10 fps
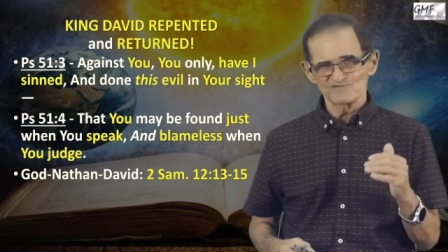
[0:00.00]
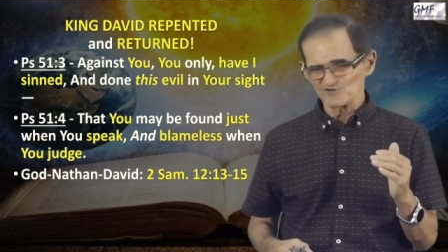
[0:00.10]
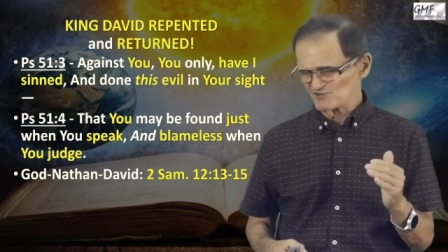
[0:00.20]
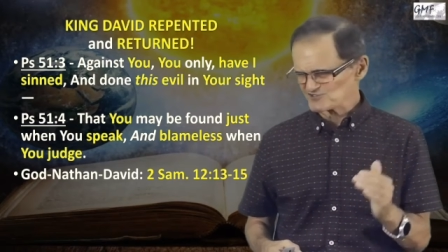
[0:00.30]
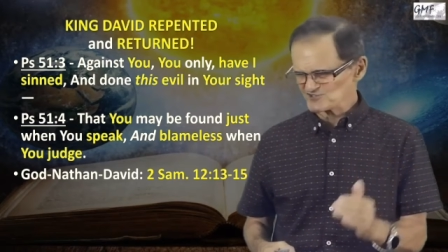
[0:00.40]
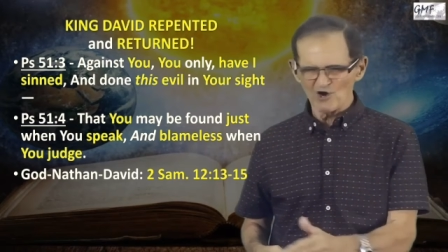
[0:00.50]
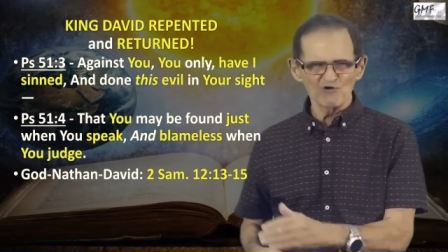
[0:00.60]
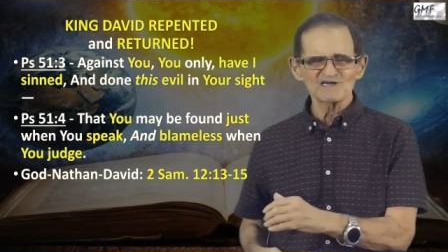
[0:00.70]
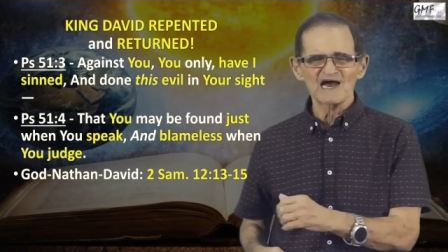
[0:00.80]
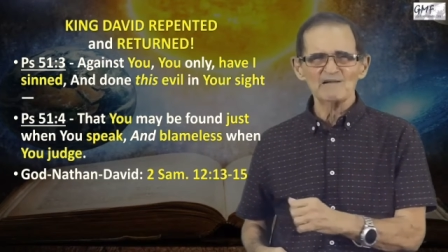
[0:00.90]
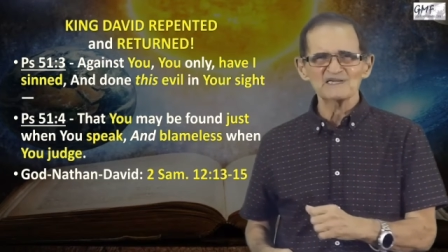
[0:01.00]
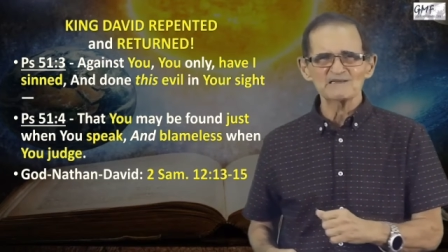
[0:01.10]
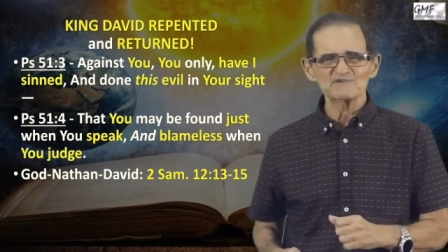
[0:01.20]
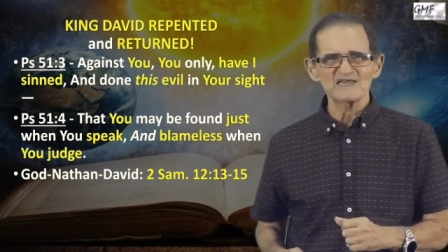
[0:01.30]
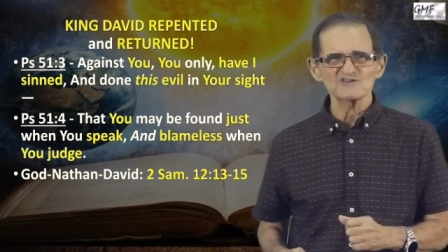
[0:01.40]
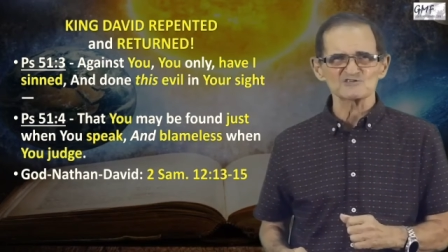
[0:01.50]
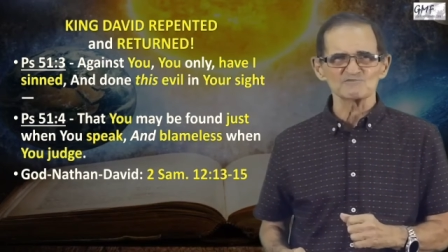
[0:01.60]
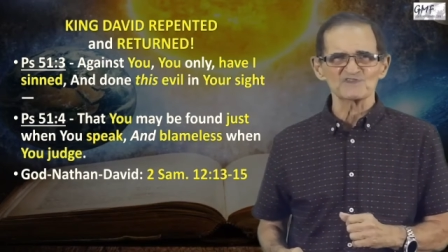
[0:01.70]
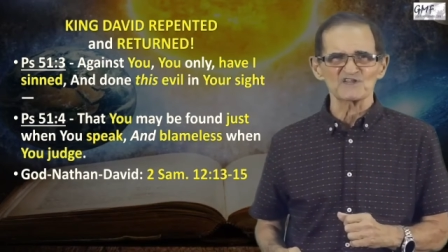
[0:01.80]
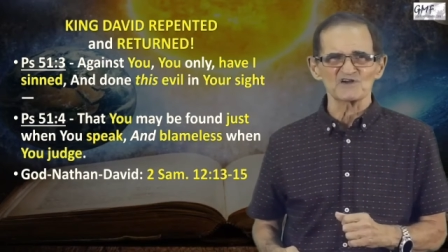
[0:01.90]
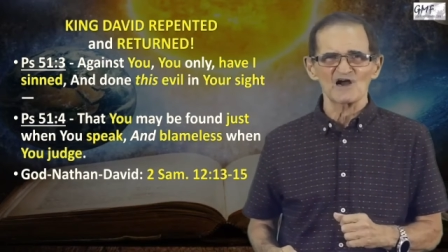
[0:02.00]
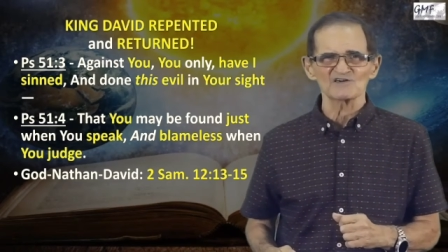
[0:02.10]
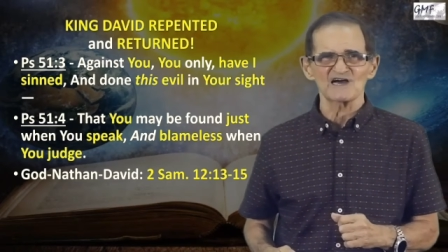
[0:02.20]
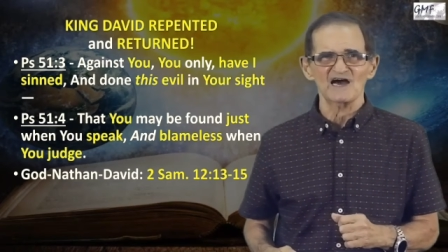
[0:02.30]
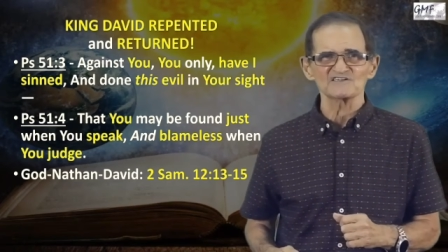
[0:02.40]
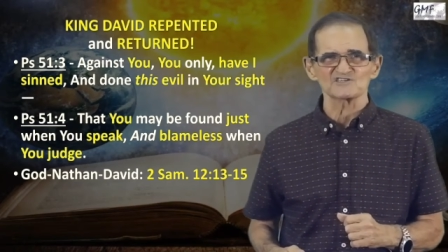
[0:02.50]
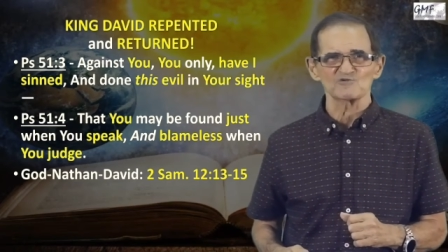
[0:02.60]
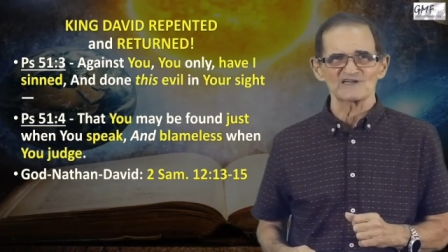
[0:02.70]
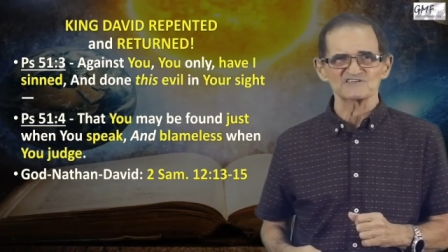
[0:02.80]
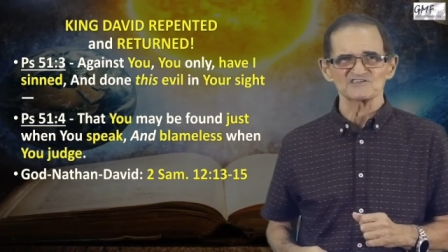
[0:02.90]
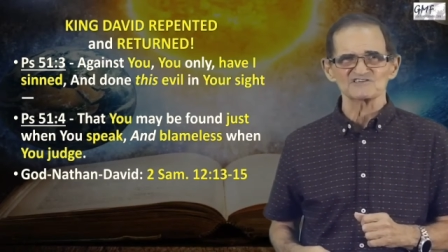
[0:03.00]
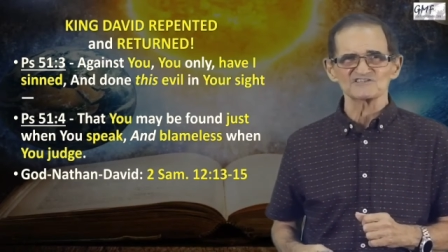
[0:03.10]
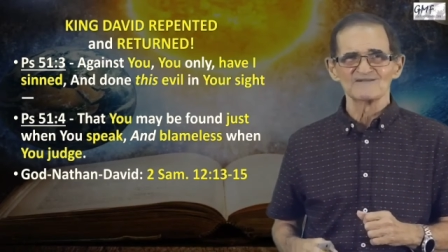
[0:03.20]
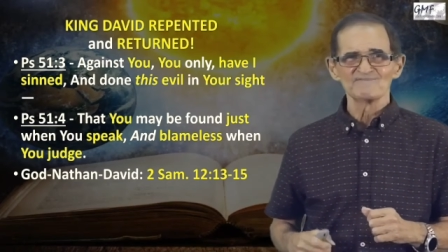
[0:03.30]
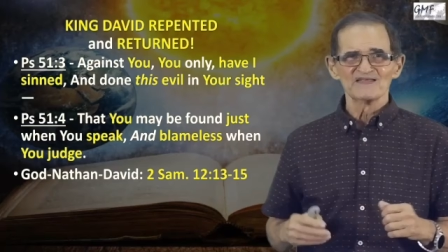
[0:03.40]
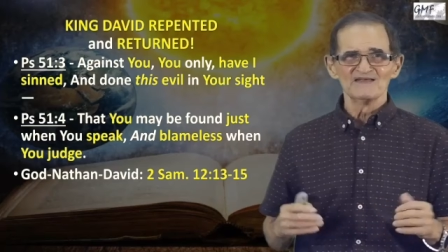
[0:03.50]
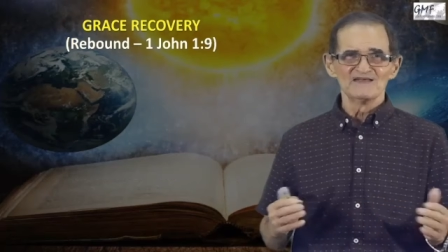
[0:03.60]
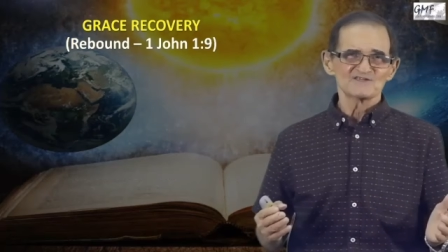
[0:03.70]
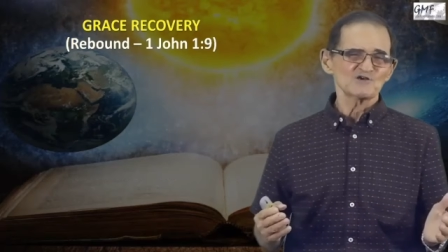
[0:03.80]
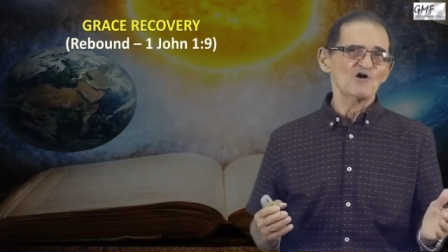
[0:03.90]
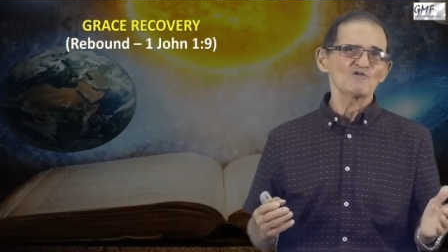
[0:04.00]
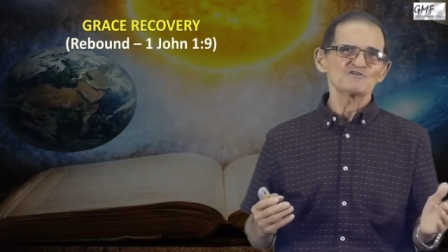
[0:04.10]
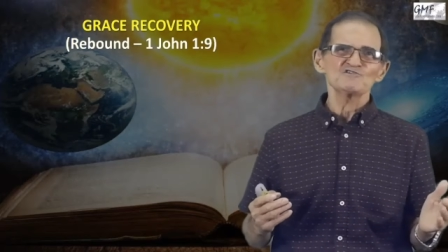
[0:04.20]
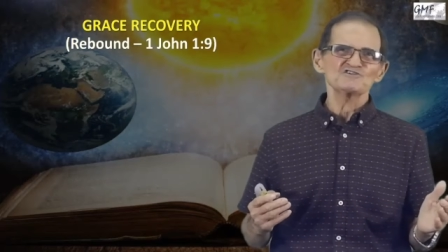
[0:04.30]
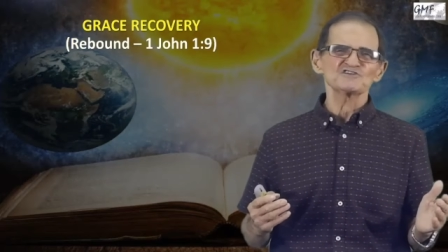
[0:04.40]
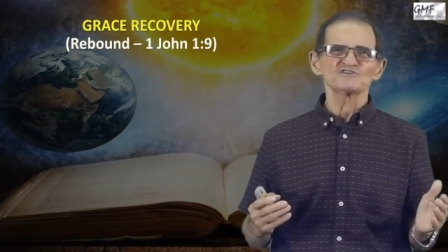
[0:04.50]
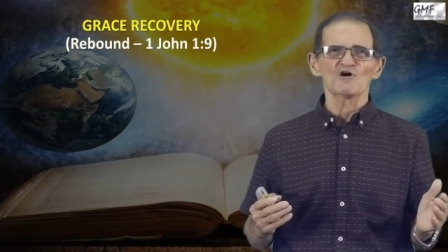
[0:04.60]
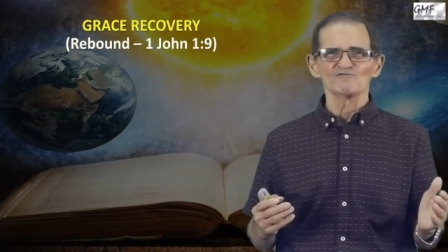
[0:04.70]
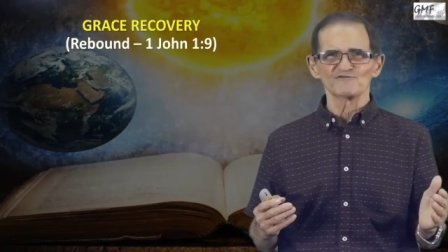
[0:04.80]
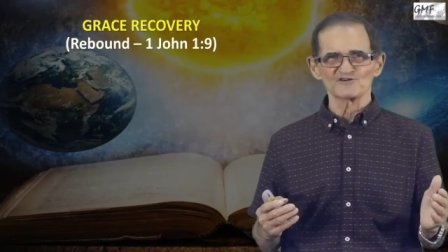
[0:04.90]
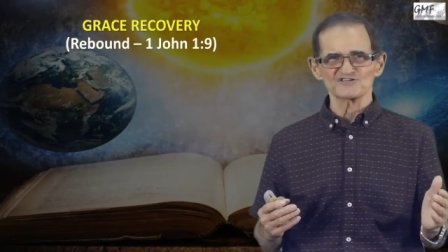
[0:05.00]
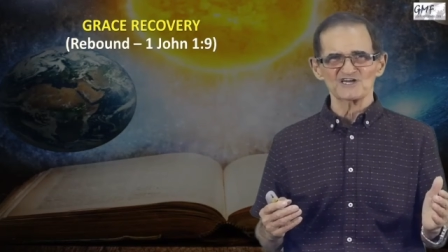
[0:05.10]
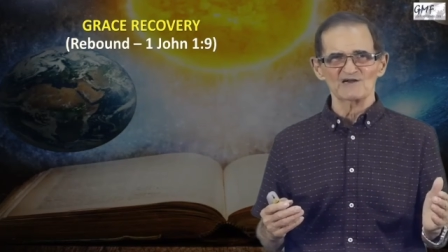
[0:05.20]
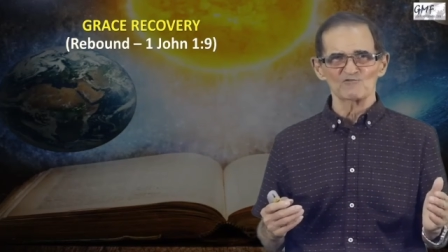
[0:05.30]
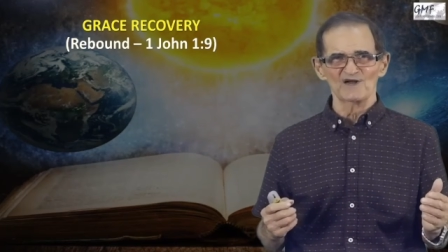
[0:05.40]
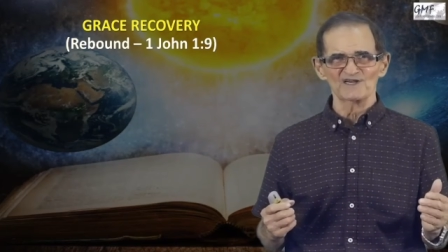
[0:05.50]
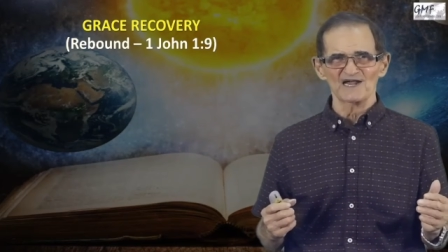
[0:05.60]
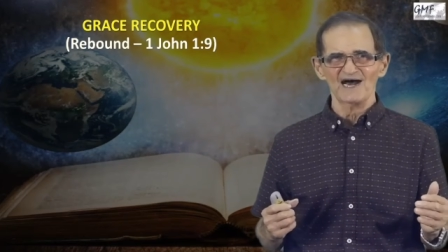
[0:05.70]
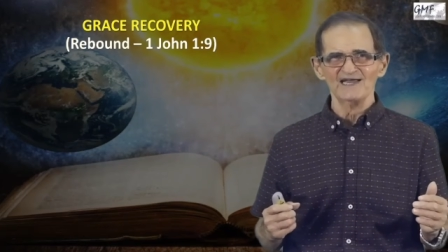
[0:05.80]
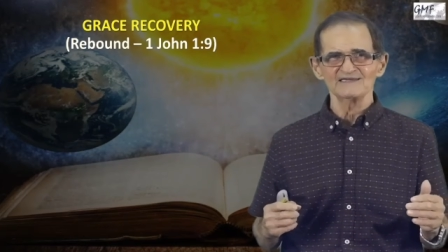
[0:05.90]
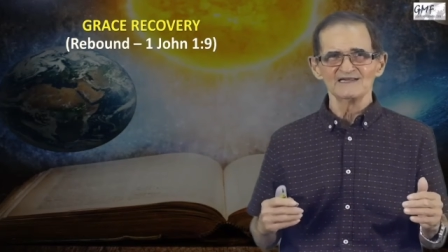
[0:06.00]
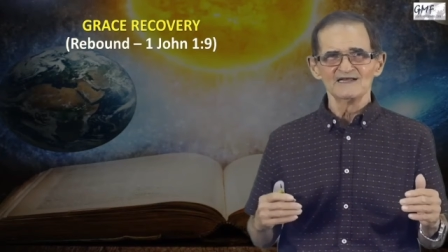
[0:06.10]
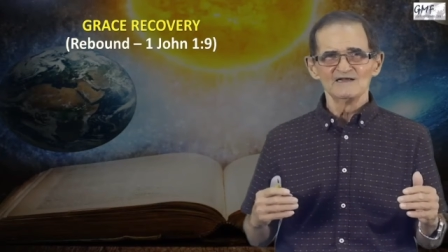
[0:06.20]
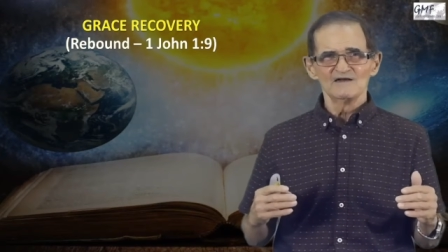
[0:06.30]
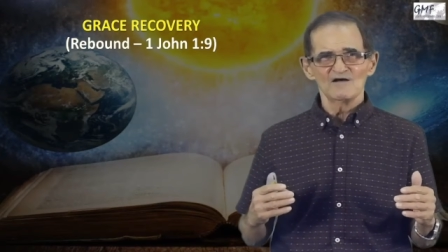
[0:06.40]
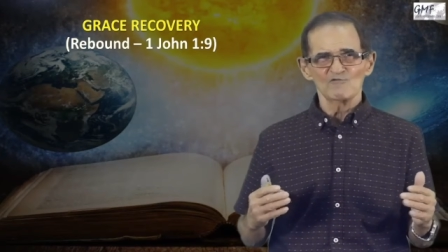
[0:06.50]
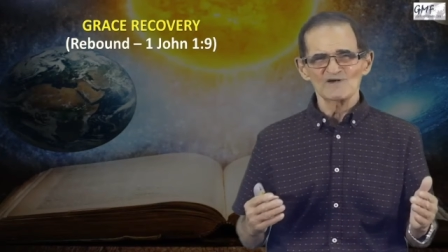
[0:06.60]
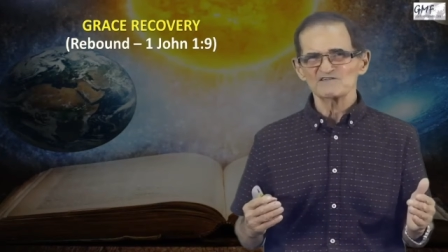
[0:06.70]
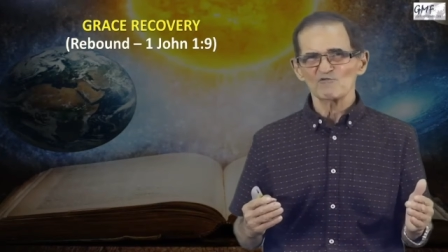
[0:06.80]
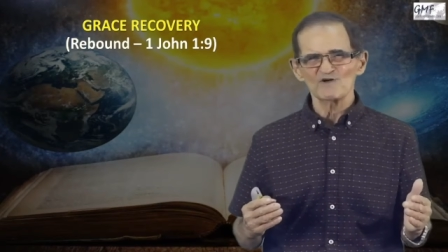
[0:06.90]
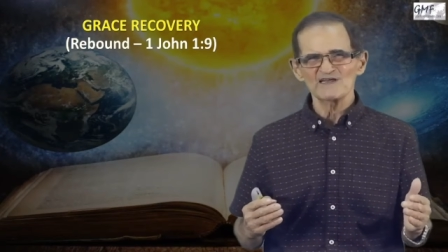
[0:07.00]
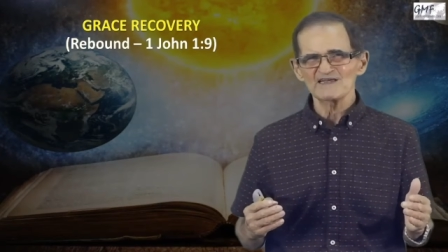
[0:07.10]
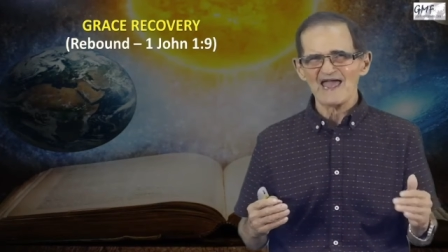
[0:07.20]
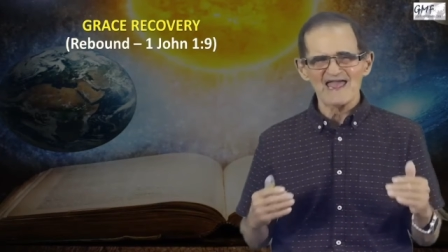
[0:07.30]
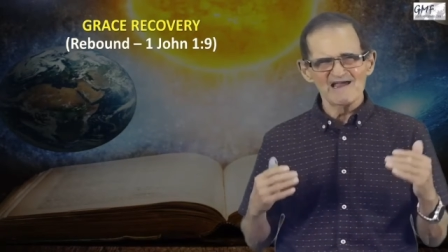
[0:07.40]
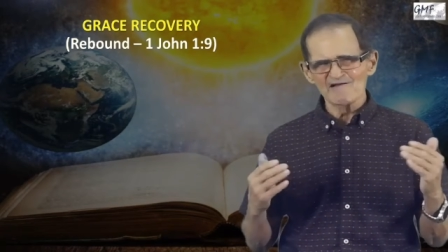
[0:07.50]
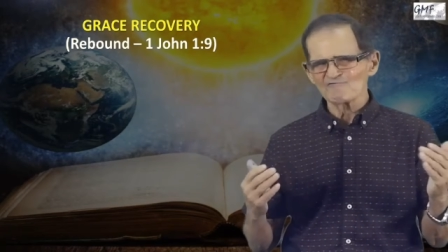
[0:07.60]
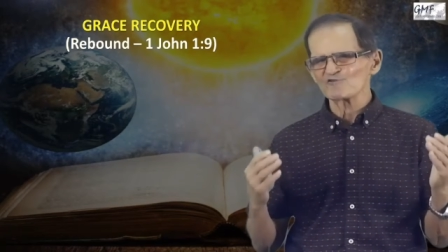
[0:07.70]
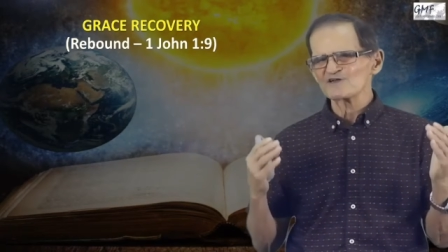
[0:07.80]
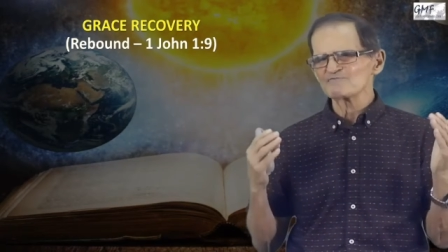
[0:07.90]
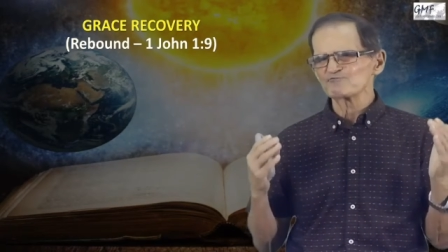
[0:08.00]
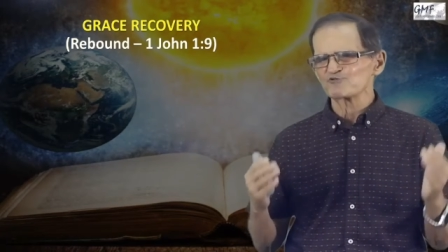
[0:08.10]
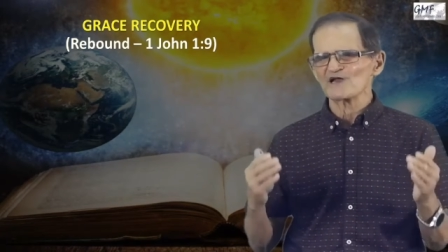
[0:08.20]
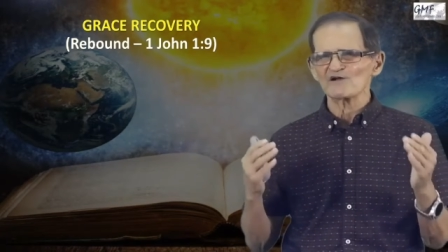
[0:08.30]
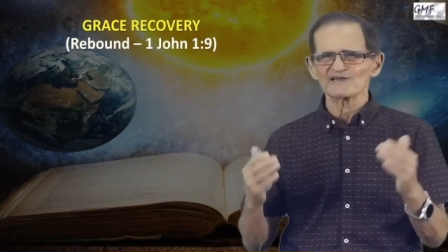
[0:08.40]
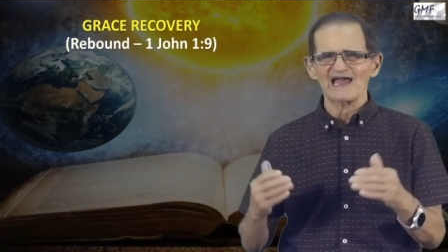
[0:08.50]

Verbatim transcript: There's no condemnation, but there are consequences. So you should know 1 John 1 9. We, we, every prayer